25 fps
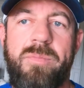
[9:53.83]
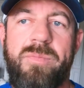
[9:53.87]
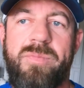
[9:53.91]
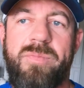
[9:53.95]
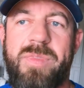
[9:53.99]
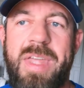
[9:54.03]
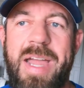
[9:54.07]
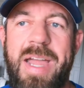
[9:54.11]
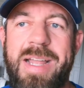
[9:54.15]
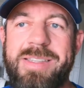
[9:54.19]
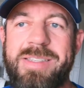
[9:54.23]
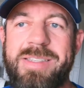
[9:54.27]

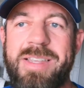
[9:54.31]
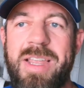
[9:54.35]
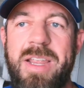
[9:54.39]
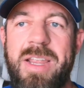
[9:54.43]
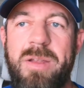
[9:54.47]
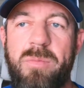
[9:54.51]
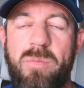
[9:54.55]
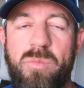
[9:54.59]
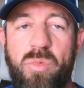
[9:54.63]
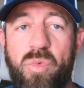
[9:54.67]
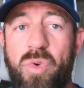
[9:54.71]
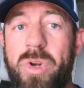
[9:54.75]
that
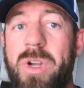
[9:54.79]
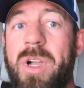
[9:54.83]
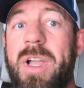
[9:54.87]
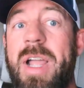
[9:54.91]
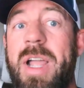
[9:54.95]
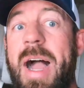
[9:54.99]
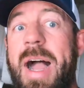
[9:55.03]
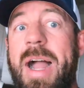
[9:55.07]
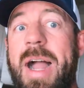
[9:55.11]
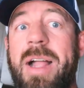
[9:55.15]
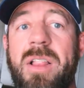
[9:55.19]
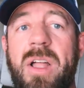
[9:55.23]
same really
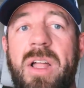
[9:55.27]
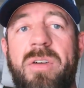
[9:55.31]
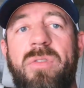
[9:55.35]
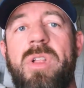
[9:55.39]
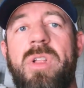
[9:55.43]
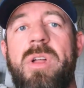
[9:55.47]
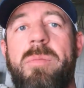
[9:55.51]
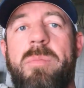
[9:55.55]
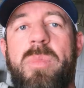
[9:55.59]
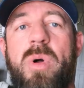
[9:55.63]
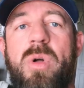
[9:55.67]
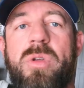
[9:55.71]
high
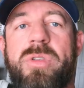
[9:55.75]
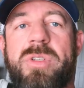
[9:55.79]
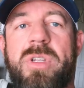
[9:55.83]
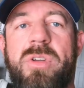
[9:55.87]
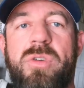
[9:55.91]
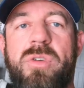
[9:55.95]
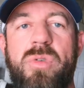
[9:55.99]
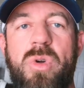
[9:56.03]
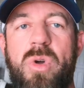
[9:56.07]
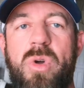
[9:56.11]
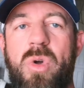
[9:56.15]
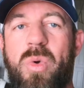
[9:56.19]
level impulse
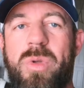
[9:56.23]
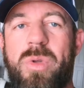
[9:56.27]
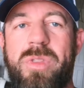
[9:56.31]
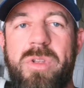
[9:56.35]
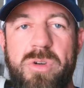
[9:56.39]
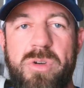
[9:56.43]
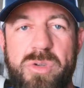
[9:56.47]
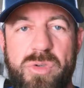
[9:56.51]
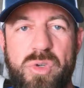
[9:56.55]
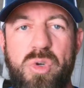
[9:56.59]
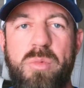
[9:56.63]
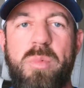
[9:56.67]
control when
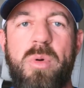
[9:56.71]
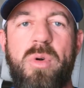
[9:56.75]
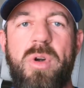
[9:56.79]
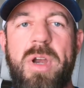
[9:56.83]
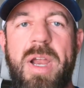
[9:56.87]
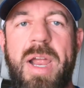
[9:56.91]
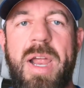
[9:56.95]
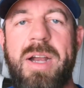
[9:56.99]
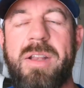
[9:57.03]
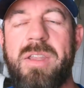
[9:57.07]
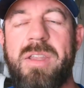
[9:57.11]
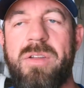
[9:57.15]
they're super
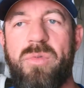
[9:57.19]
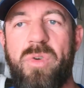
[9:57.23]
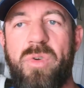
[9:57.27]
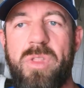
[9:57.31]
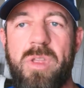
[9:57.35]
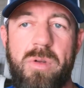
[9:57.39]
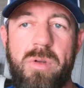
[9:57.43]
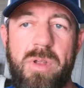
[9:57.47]
reactive